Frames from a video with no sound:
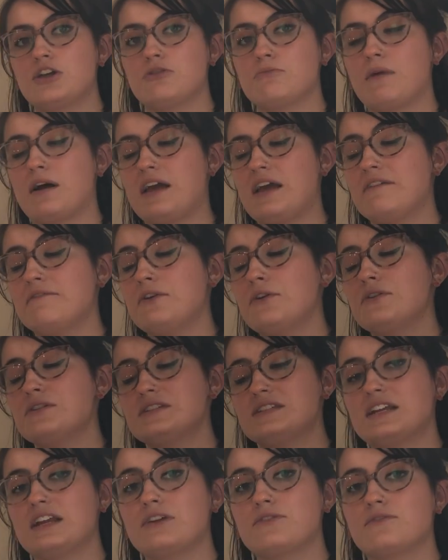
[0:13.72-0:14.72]
You might have
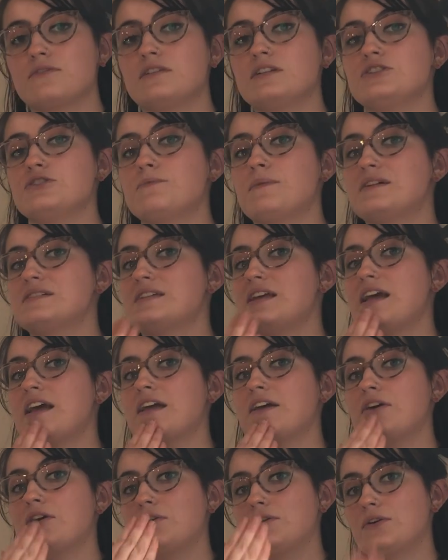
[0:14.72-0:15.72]
noticed that I greeted you by
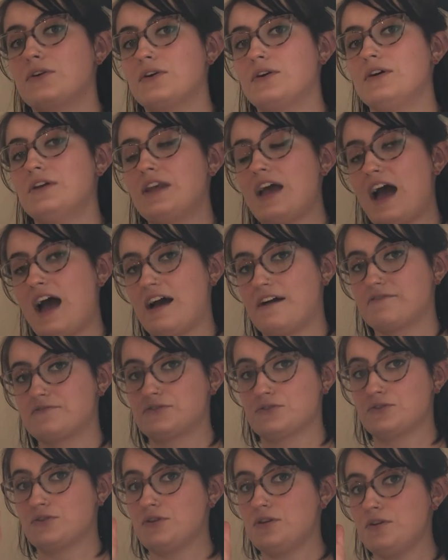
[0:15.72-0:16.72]
saying good
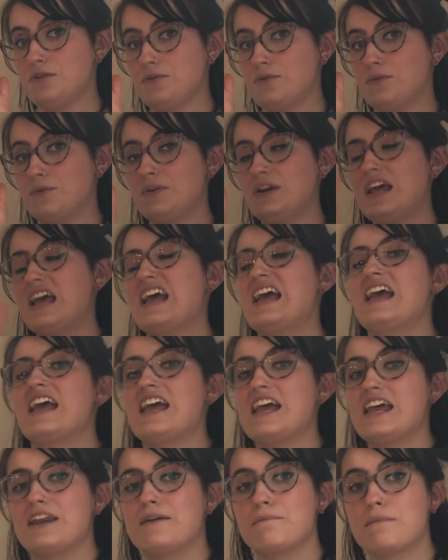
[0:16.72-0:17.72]
afternoon
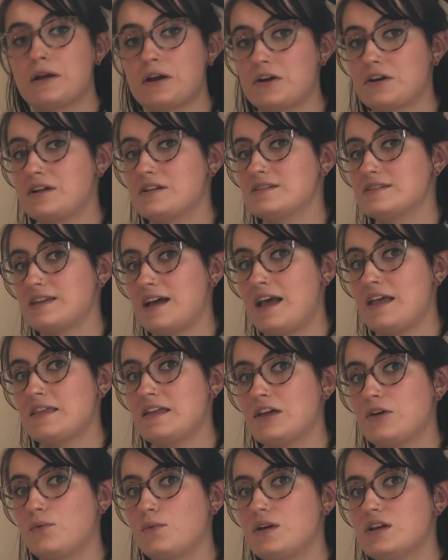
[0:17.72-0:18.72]
in American Sign
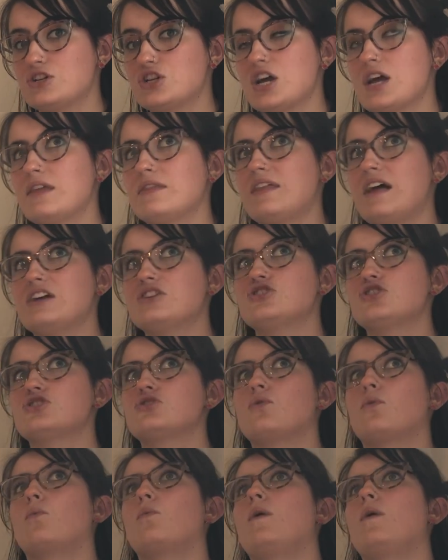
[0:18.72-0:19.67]
Language. That's just